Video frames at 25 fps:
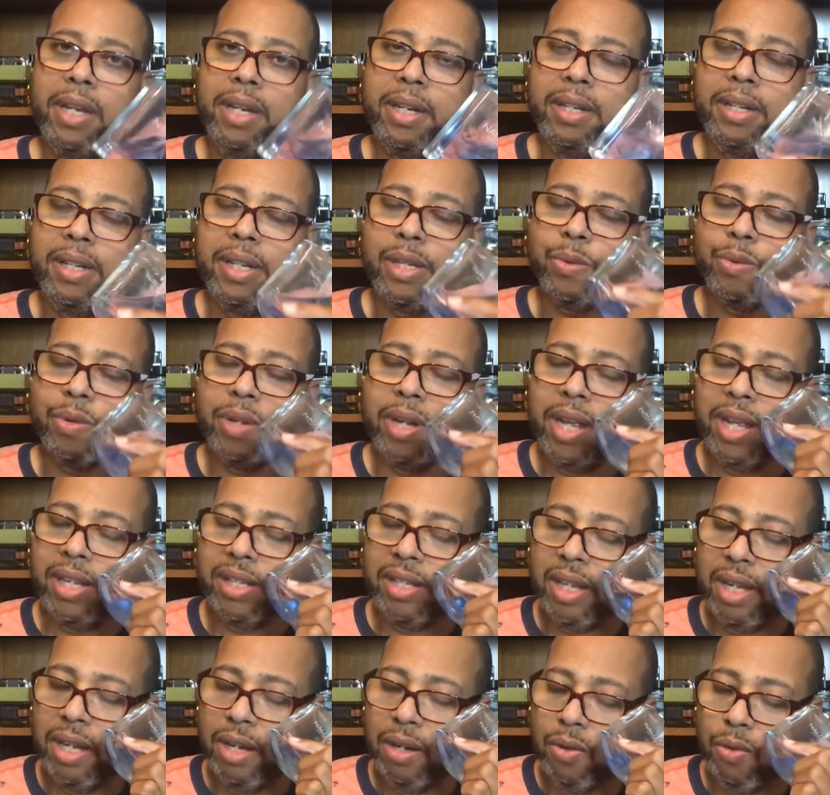This one has
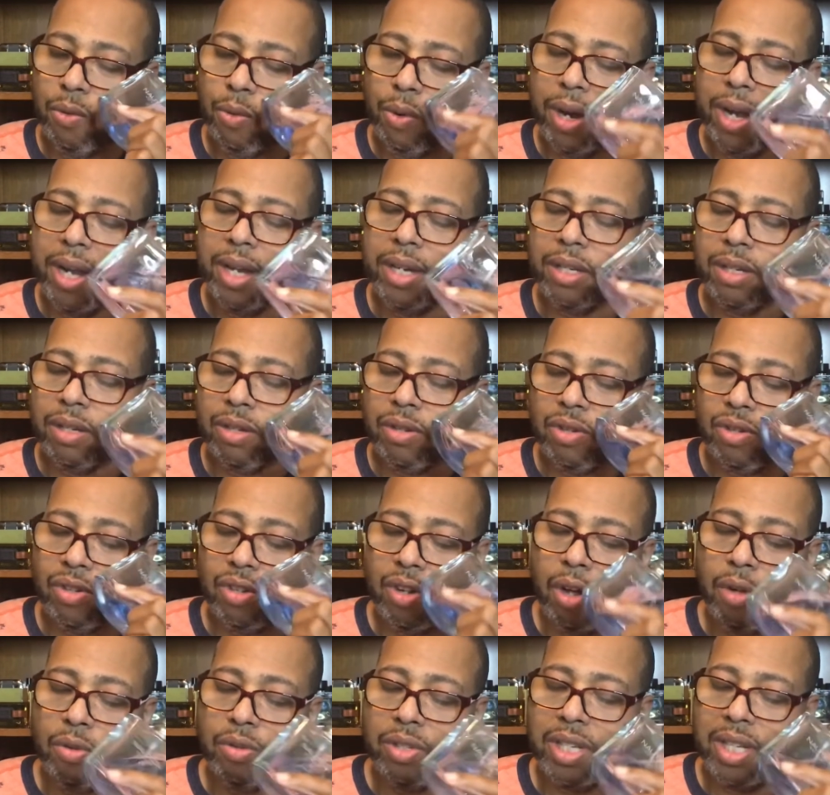a great
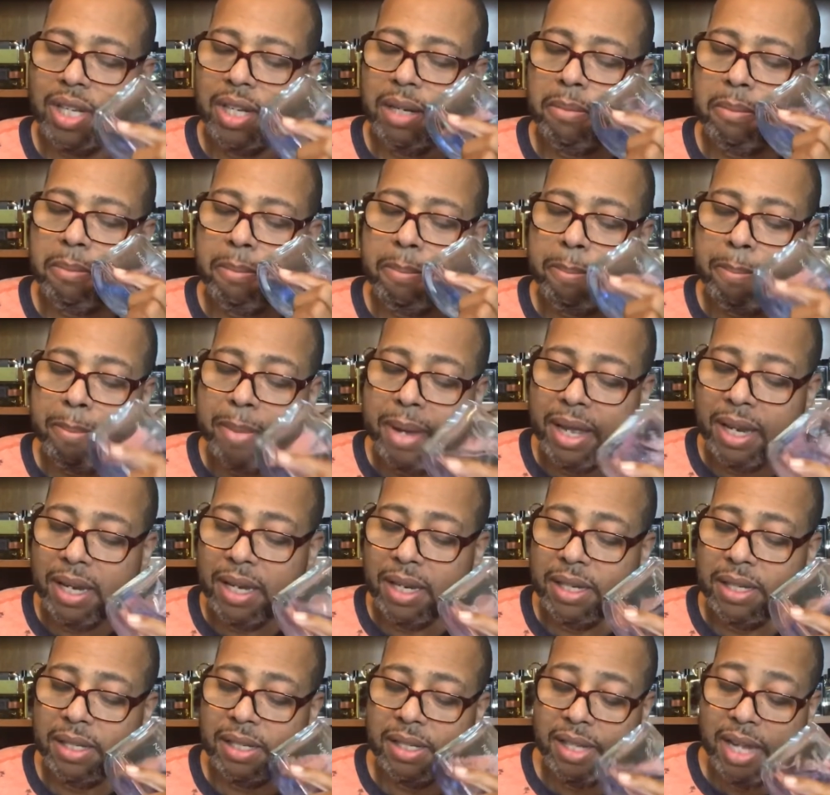salty
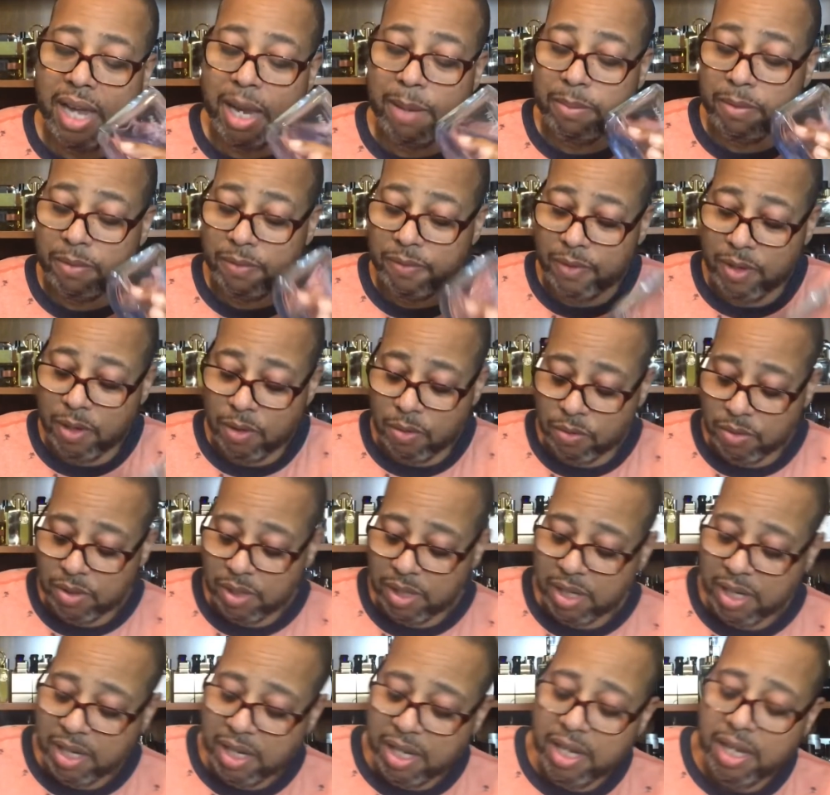melon type of note,
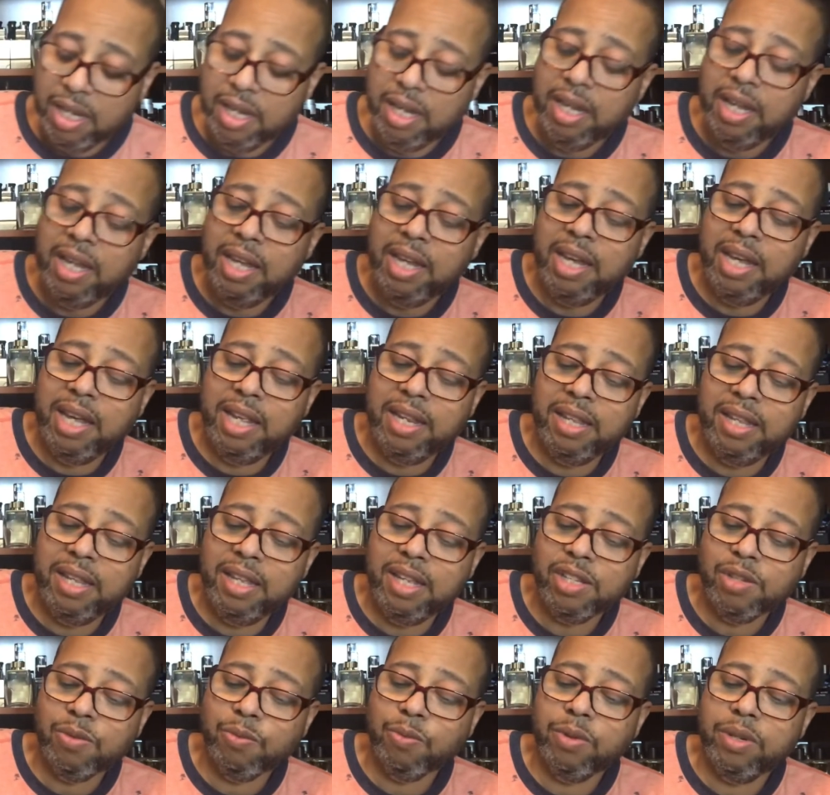and
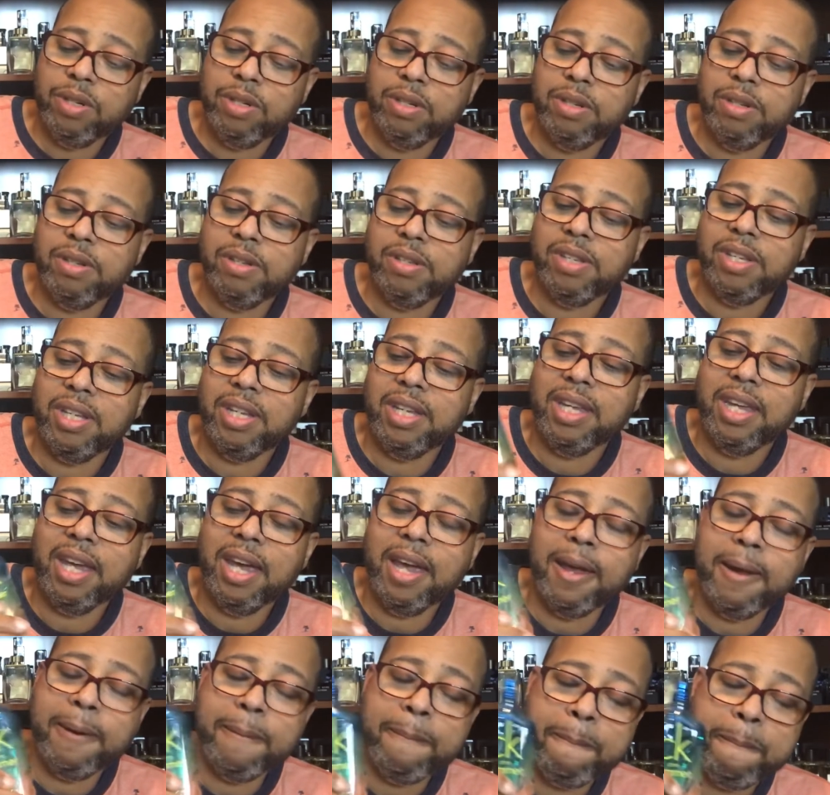this one,
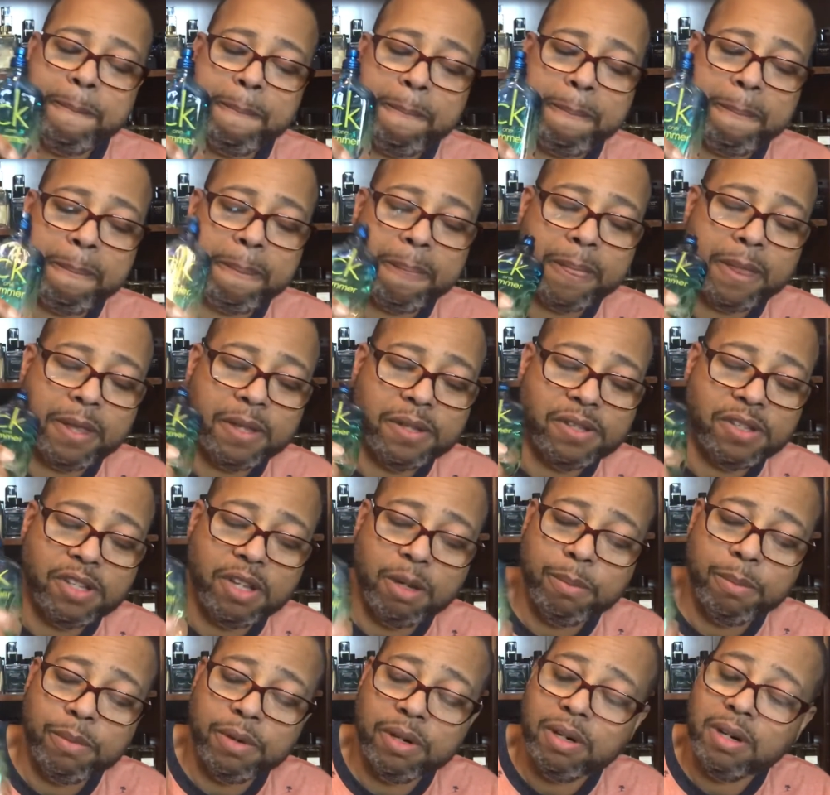CK
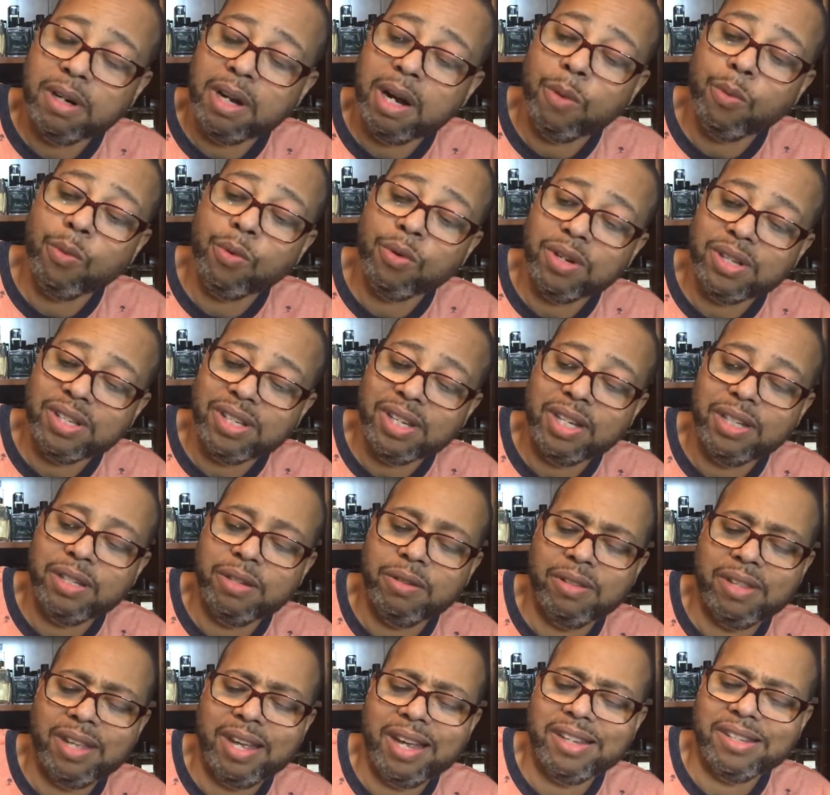Summer, I want to say
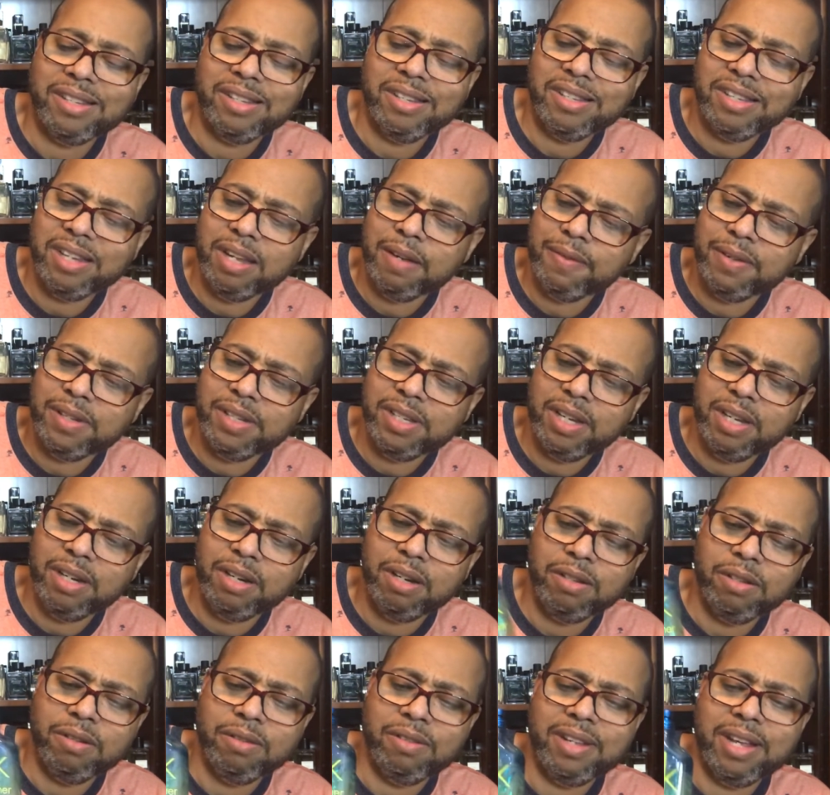2017 or
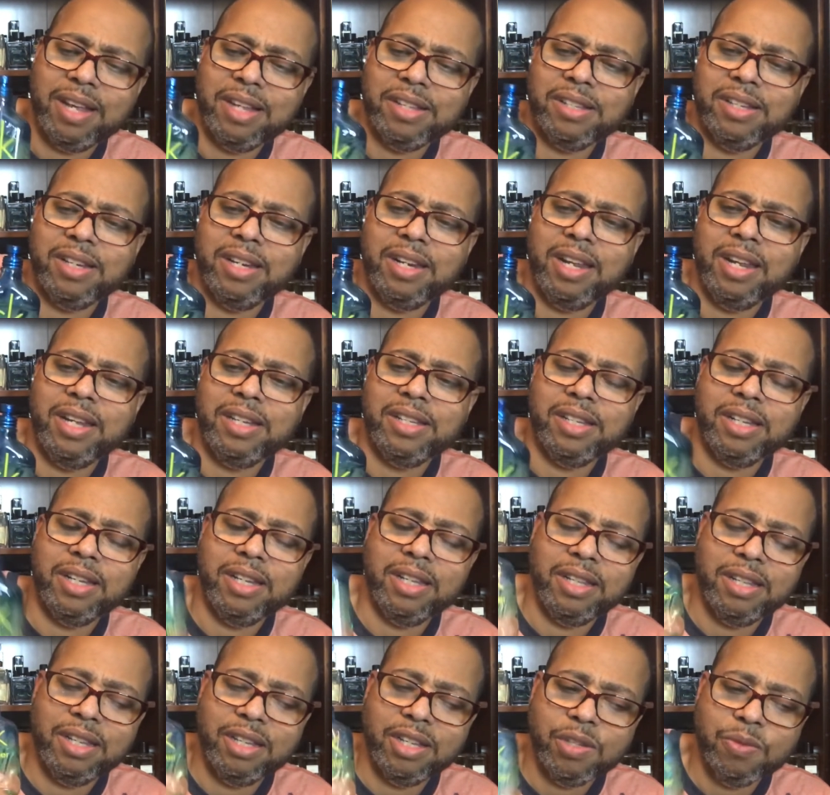
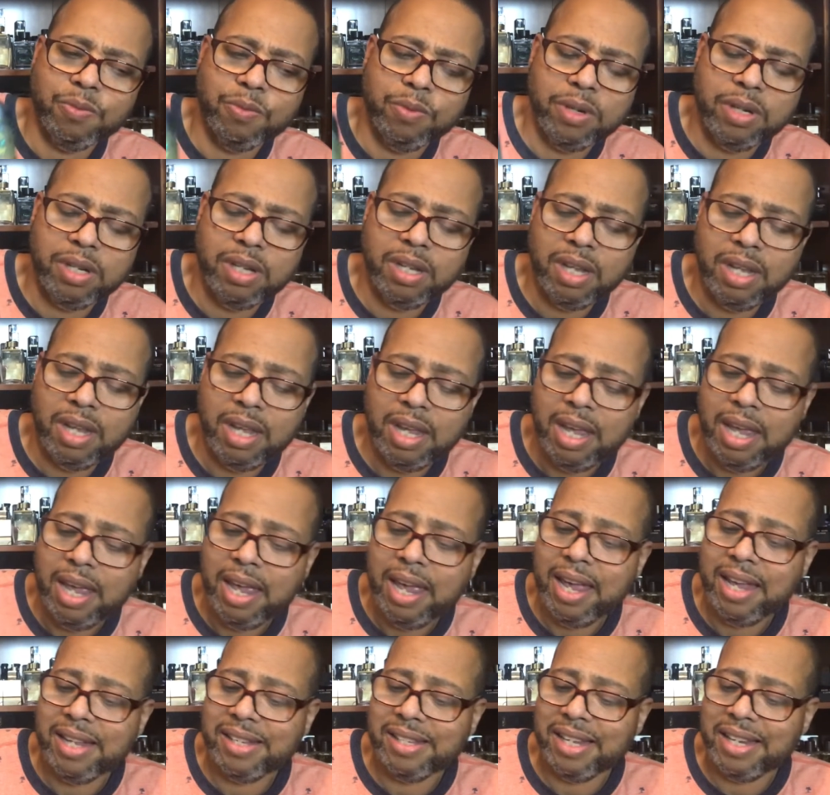2018, this one
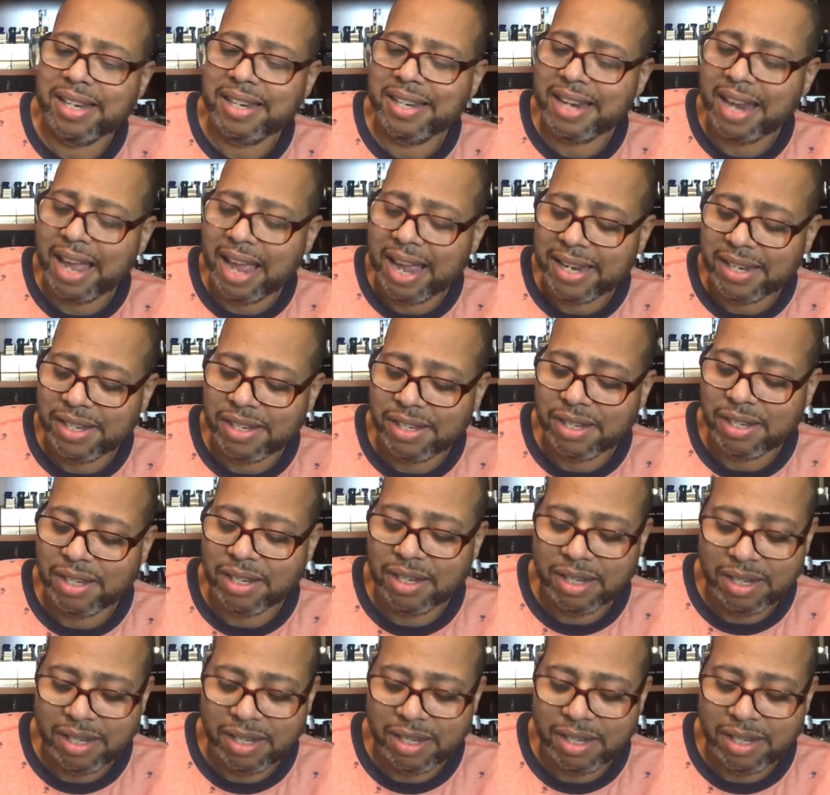has a nice